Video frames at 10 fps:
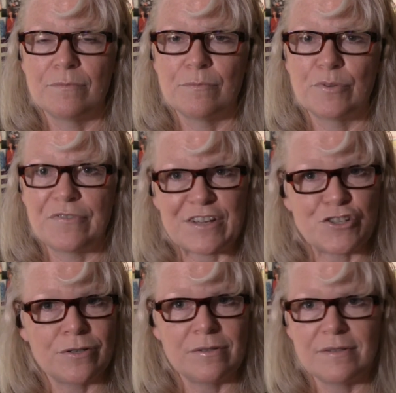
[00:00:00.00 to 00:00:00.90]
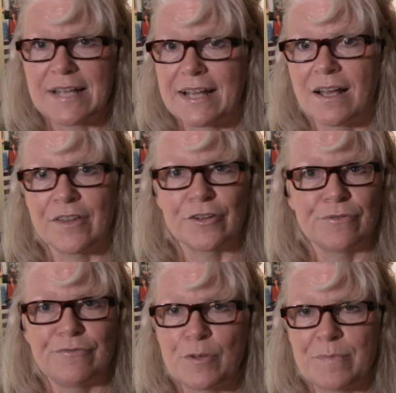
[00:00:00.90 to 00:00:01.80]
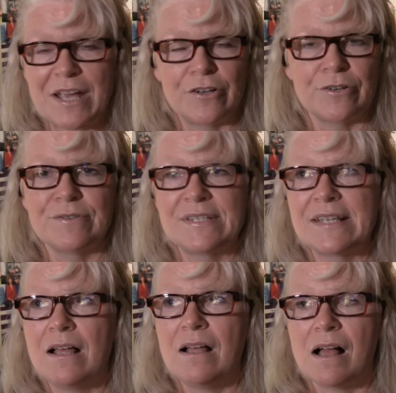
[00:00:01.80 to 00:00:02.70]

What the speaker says: professionals, like other filmmakers,